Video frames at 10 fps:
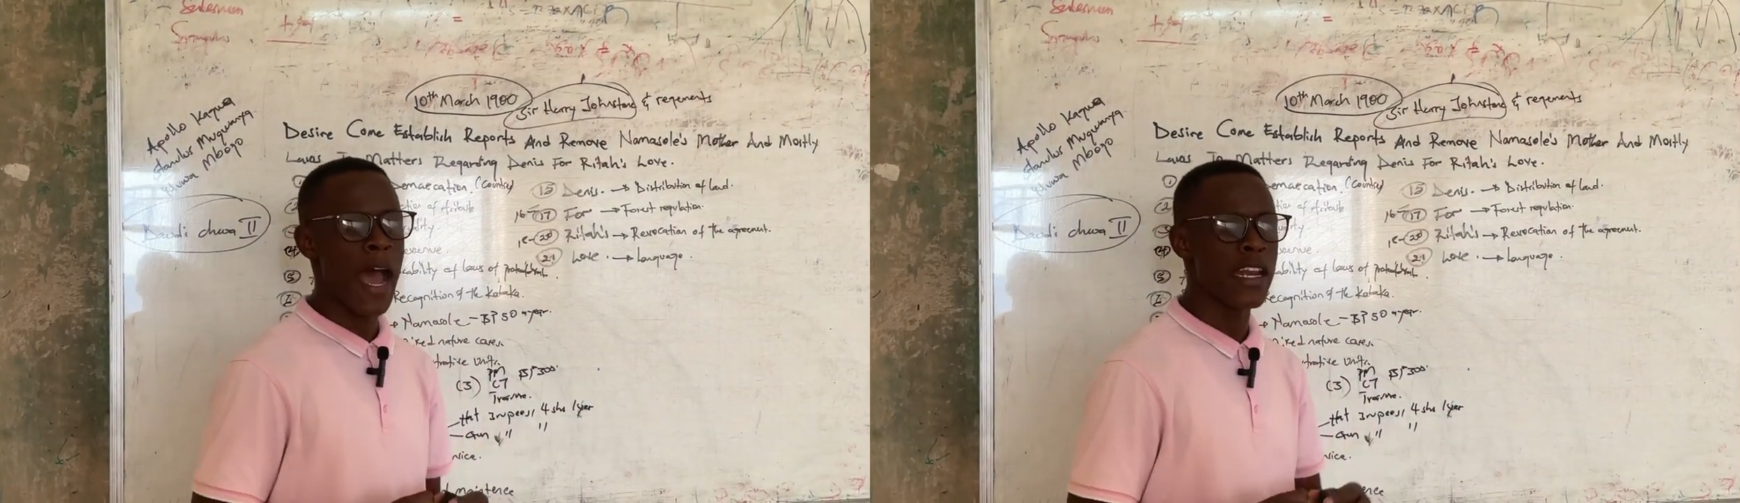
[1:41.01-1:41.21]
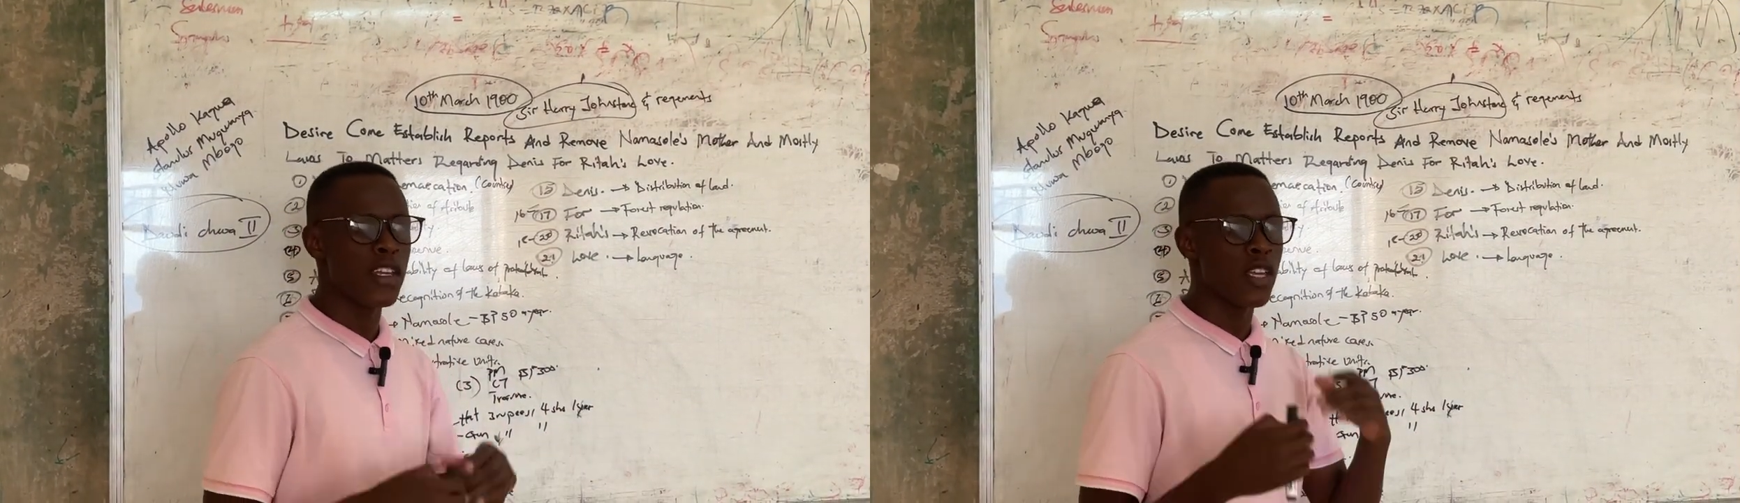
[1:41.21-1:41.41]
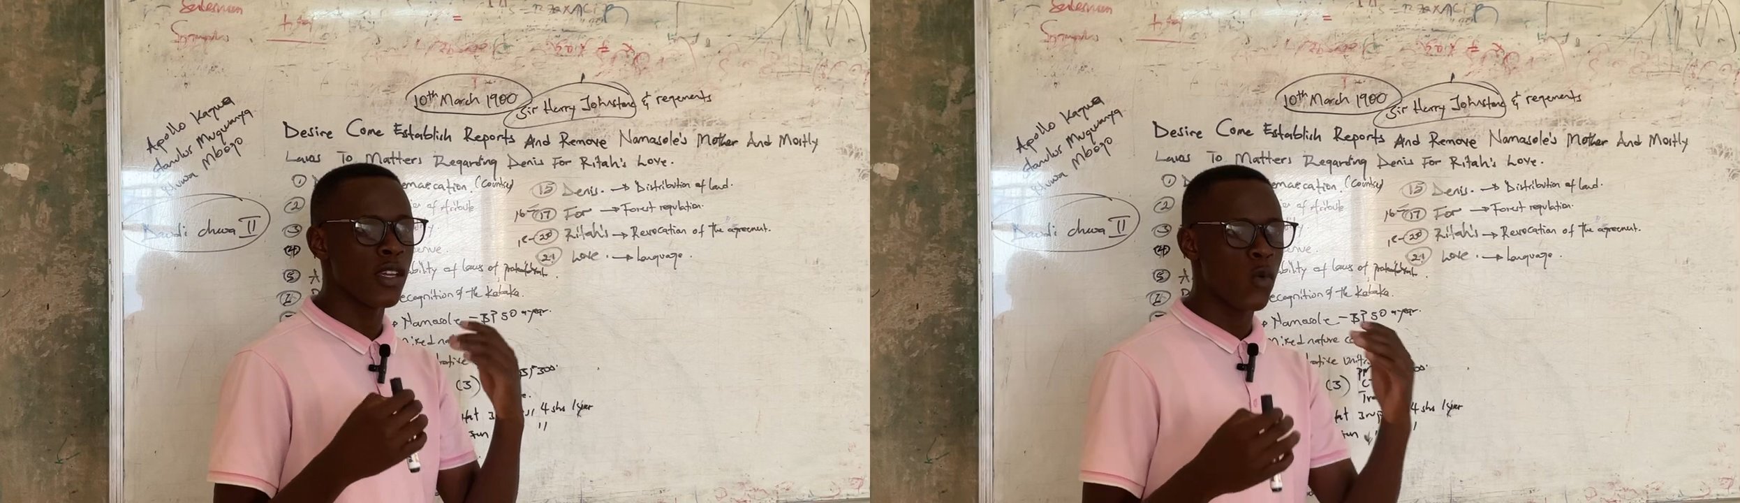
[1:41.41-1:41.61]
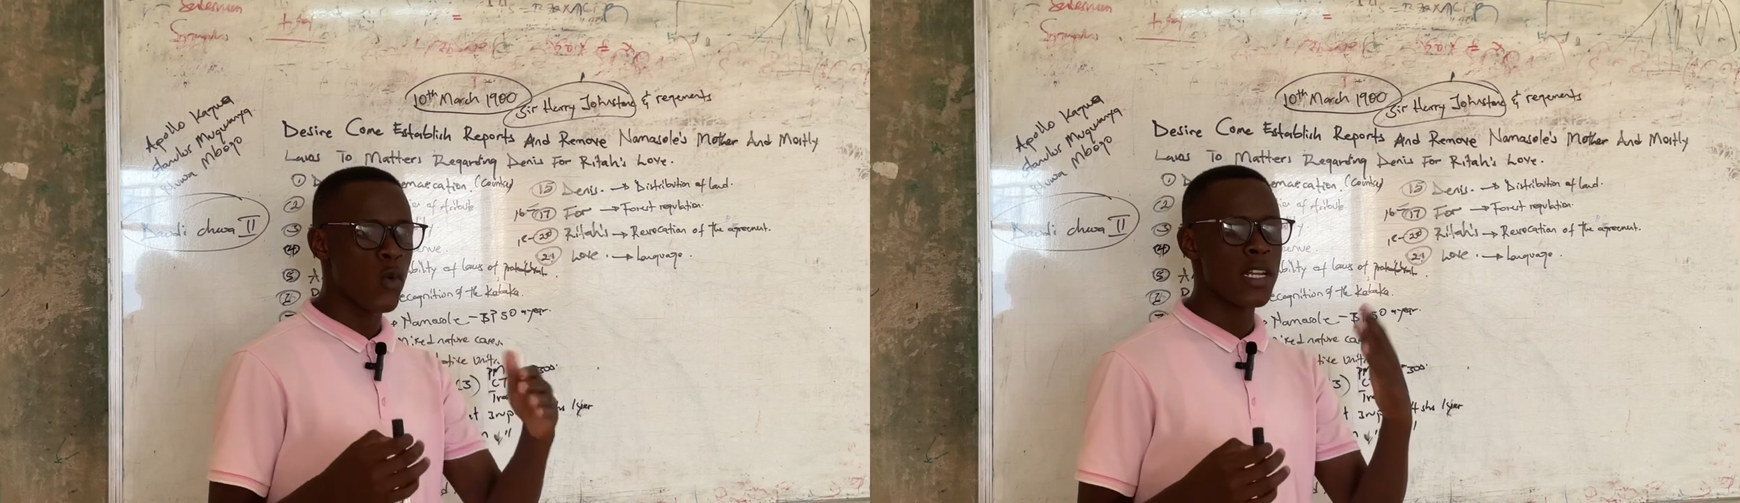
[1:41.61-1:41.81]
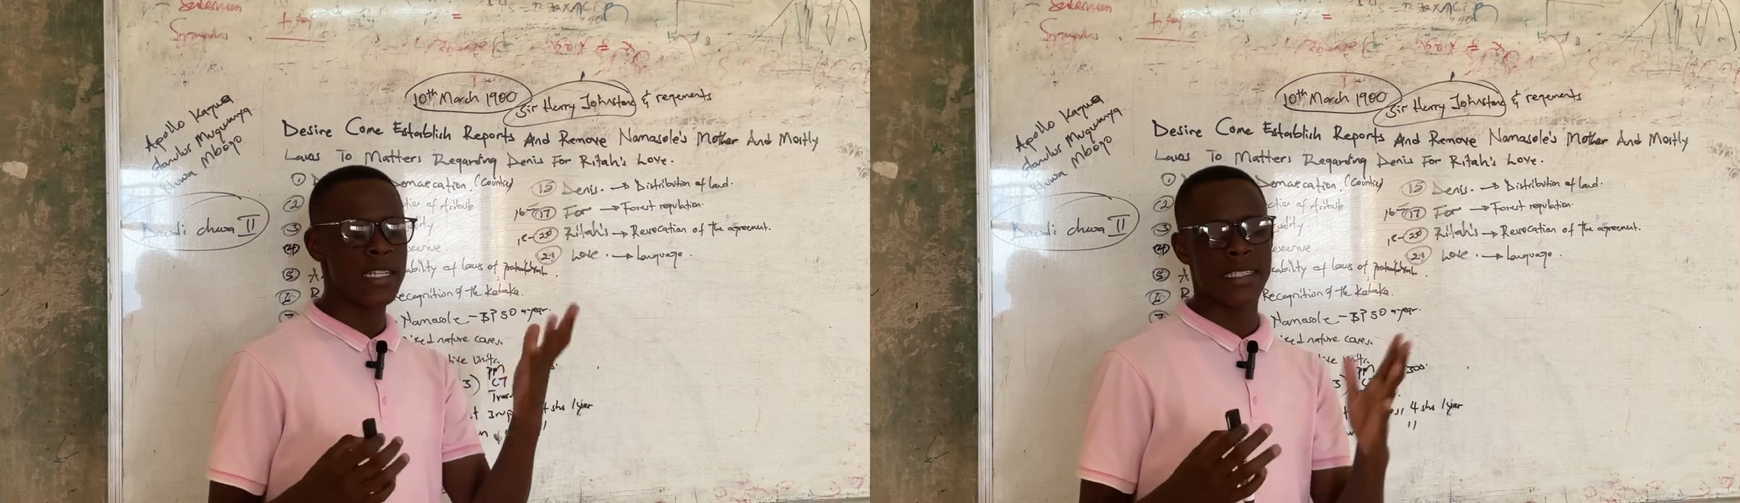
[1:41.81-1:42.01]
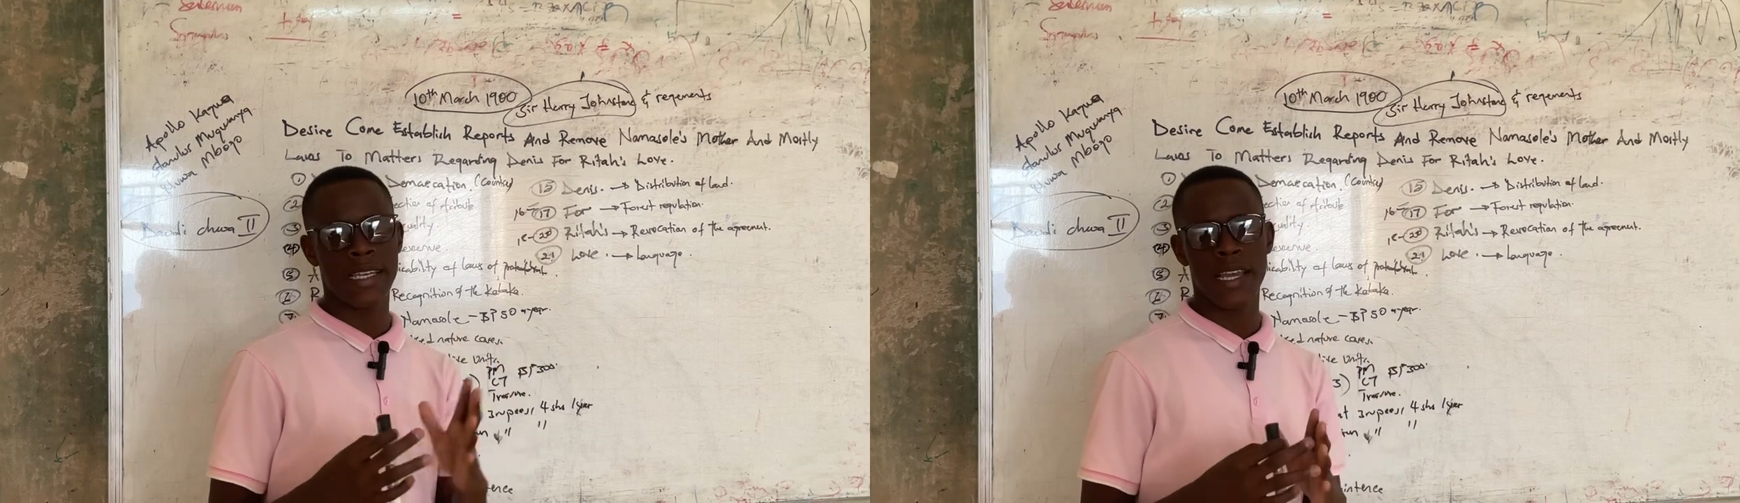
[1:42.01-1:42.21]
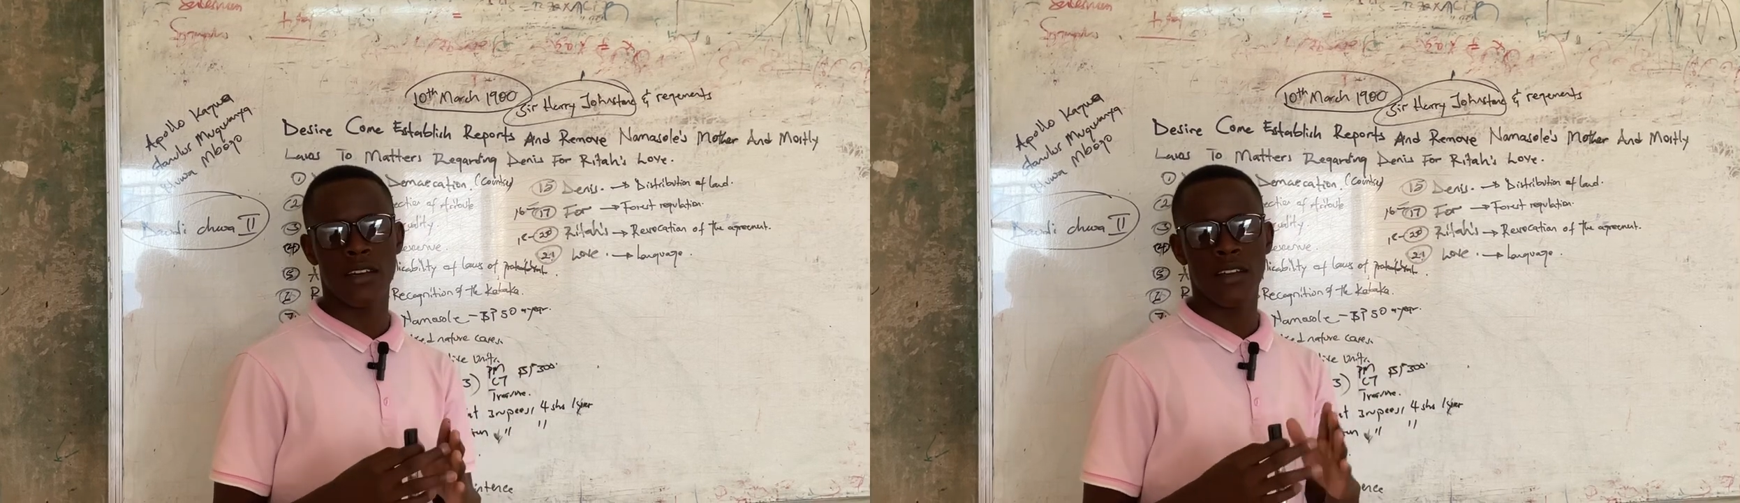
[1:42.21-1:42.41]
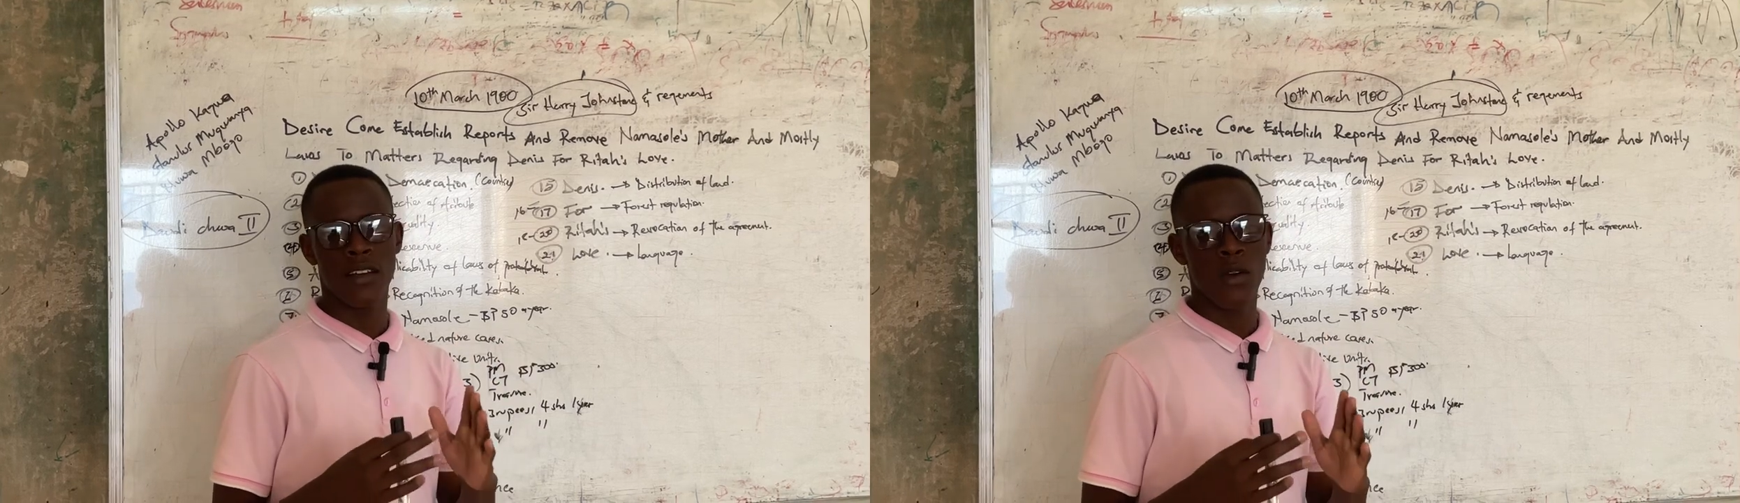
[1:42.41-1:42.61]
and he couldn't
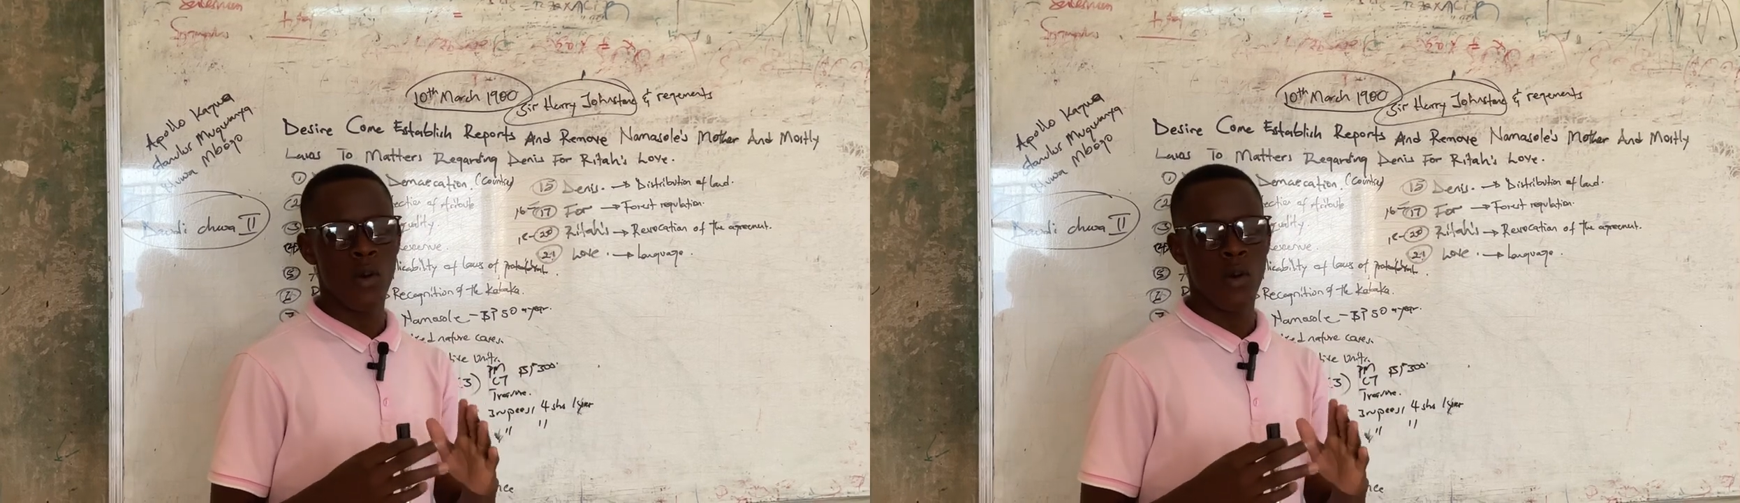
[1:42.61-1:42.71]
sign